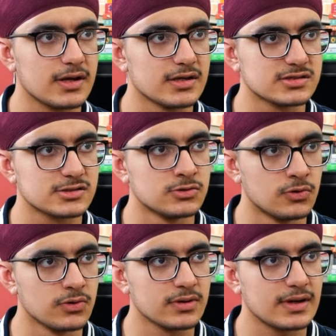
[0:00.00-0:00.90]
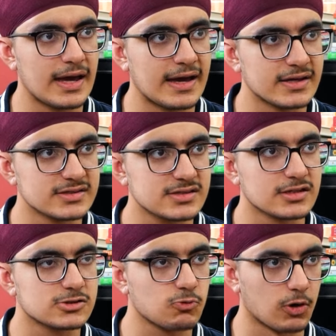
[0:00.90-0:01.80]
is known as
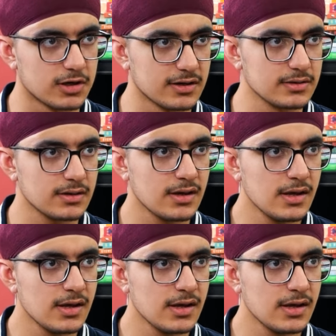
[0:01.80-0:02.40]
a squadron.